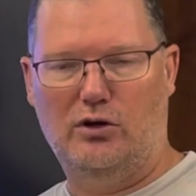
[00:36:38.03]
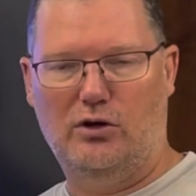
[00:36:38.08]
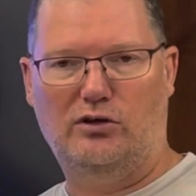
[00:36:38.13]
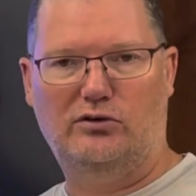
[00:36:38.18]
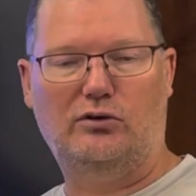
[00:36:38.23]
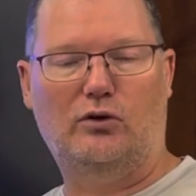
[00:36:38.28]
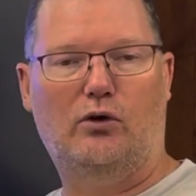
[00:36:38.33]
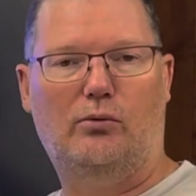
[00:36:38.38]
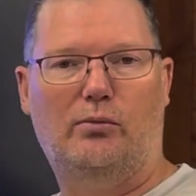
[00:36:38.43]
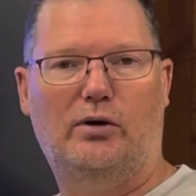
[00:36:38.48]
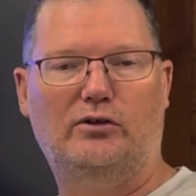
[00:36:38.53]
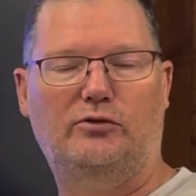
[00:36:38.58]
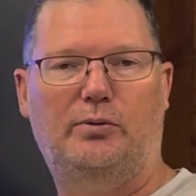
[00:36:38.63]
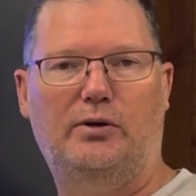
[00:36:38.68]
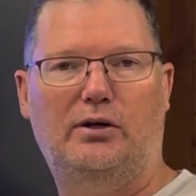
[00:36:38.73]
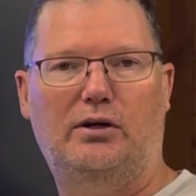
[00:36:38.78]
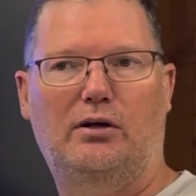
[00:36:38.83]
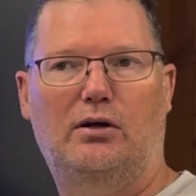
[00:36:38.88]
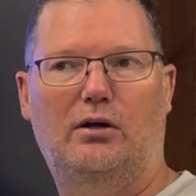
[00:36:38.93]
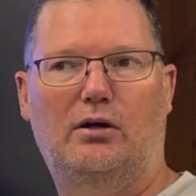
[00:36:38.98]
So it must
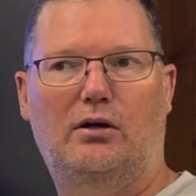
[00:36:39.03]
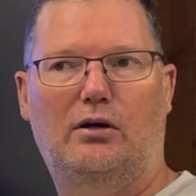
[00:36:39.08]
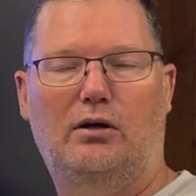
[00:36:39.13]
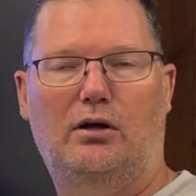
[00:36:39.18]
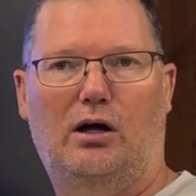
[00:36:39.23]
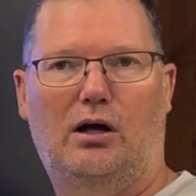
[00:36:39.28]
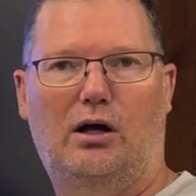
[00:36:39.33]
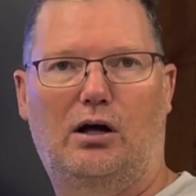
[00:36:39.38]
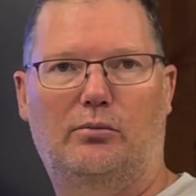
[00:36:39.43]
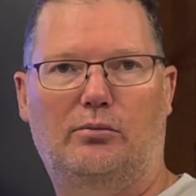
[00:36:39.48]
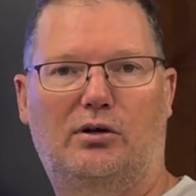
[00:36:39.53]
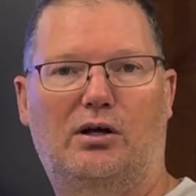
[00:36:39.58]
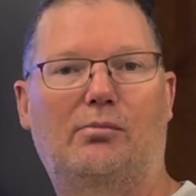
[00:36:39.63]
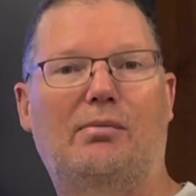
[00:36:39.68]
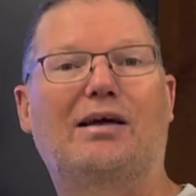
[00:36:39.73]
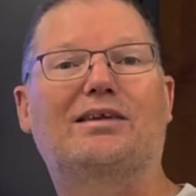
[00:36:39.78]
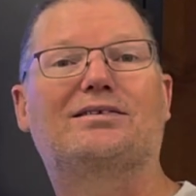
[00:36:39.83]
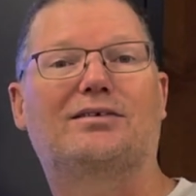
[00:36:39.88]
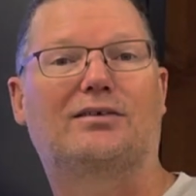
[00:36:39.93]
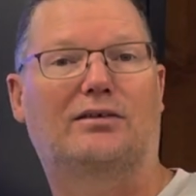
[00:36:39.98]
be um,
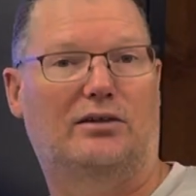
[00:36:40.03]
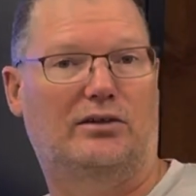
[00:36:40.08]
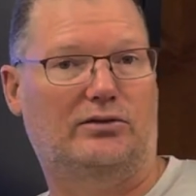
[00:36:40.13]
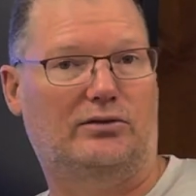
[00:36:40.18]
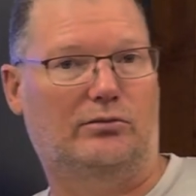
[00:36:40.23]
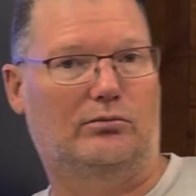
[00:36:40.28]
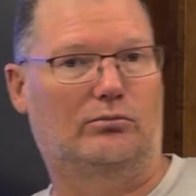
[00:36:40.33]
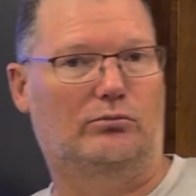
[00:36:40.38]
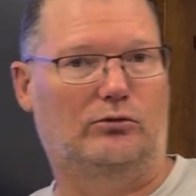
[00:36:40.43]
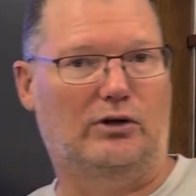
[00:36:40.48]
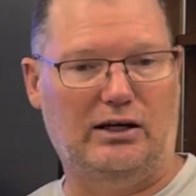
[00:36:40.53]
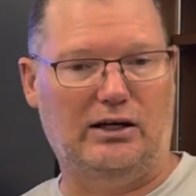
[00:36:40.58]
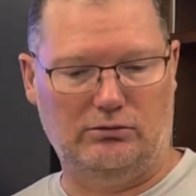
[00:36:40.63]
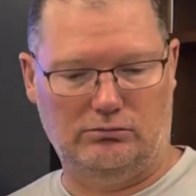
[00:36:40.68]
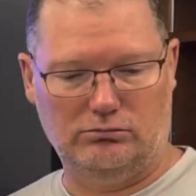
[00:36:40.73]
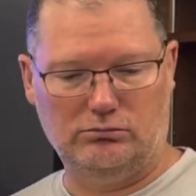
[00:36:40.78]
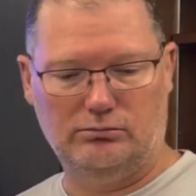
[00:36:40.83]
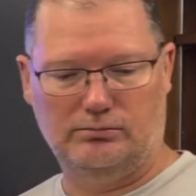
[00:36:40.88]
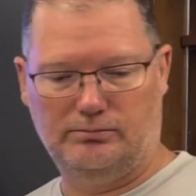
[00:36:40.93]
commensalism, right?